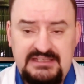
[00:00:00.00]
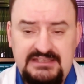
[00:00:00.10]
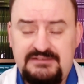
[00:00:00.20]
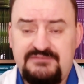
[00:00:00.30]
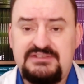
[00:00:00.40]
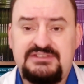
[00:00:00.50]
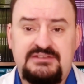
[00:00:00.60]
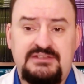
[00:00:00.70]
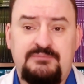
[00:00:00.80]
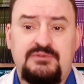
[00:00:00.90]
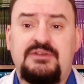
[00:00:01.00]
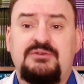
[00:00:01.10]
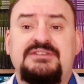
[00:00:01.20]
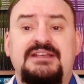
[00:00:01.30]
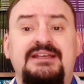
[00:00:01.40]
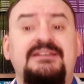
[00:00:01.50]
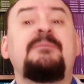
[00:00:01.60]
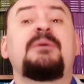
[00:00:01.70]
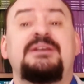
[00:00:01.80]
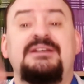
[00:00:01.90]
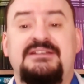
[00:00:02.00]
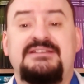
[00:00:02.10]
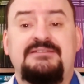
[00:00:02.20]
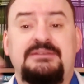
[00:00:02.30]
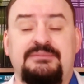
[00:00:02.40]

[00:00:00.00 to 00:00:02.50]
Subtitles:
and efficiently produce antibodies.